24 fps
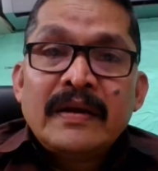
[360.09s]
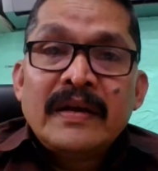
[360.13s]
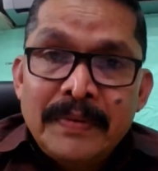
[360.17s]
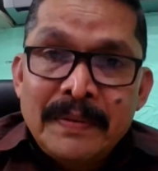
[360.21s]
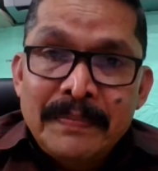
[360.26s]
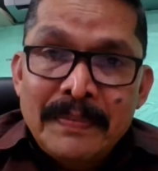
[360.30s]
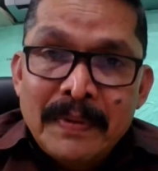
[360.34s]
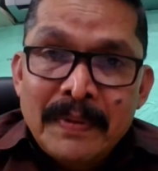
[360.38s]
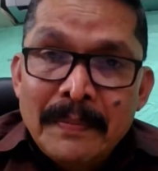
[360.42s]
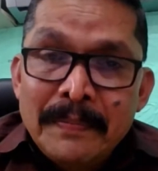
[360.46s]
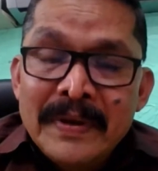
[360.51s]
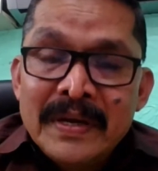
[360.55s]

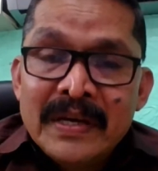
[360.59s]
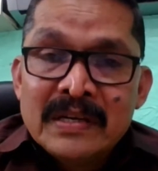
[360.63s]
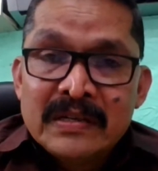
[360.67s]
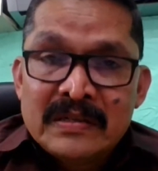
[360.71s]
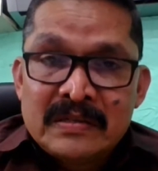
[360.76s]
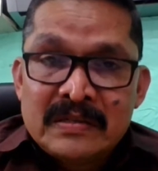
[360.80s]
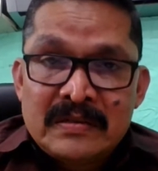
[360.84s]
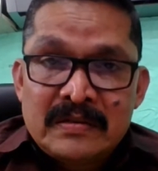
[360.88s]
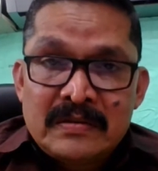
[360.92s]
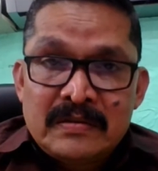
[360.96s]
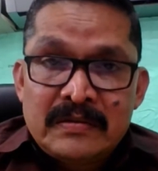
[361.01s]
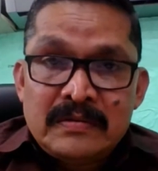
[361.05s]

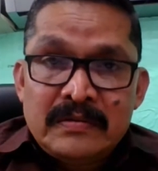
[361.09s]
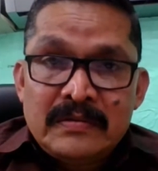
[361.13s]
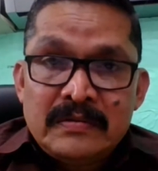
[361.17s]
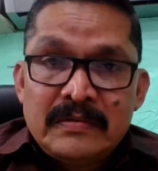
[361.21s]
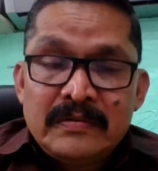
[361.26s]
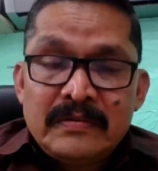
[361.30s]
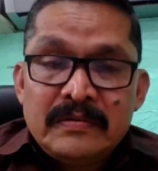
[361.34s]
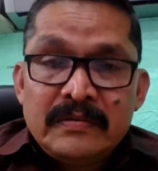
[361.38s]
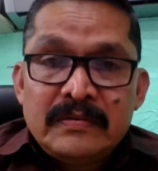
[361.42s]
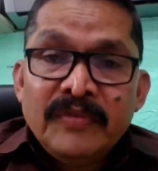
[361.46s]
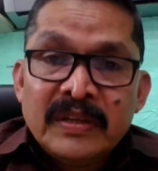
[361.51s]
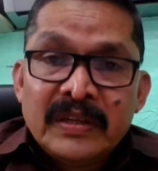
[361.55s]
ppbs
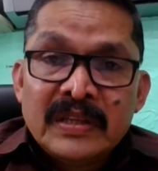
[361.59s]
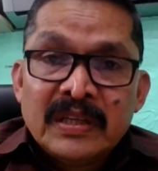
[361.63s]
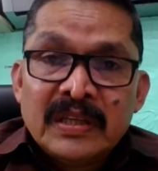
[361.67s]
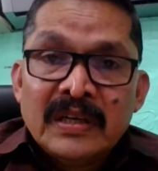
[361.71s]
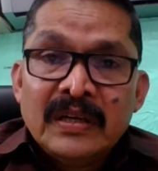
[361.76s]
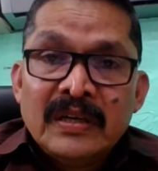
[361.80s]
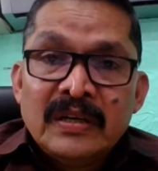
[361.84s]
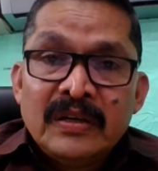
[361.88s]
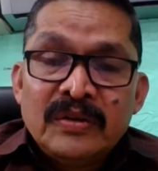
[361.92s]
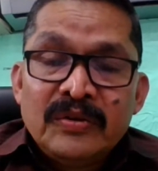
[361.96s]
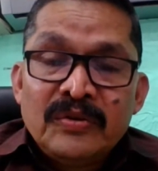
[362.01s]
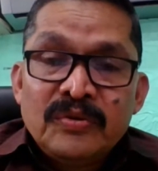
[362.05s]
with
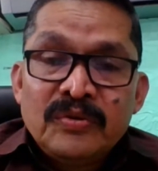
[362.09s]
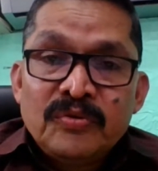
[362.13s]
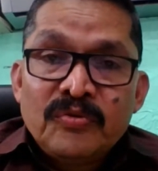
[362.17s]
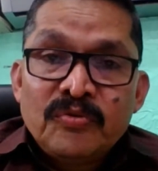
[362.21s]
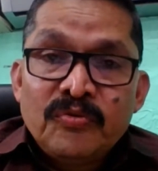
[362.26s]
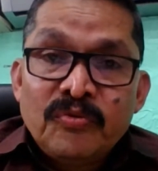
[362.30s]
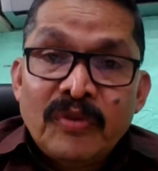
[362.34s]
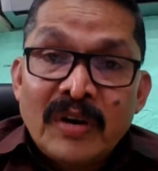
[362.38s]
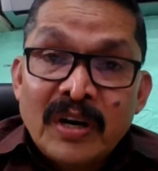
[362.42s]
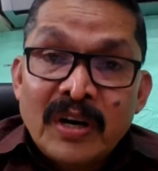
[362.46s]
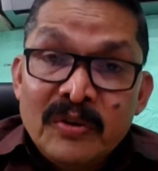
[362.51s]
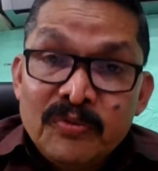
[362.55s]
a
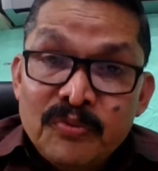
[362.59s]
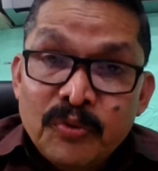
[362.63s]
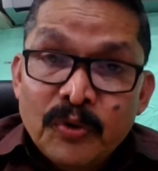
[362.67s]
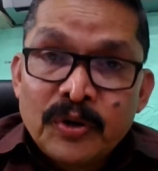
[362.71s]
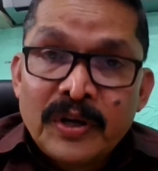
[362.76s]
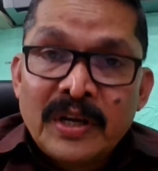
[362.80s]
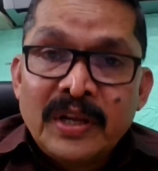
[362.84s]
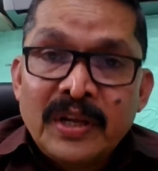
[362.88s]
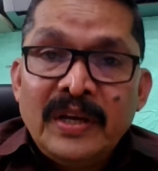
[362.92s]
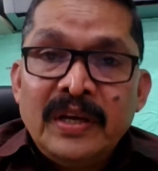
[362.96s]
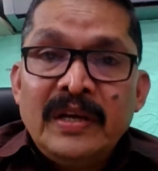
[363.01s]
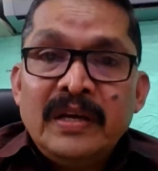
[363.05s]

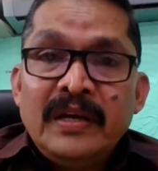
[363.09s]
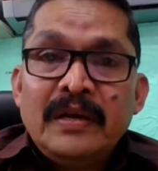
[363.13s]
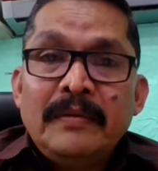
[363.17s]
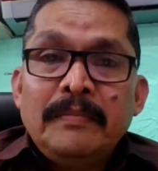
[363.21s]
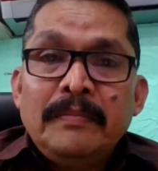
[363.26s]
140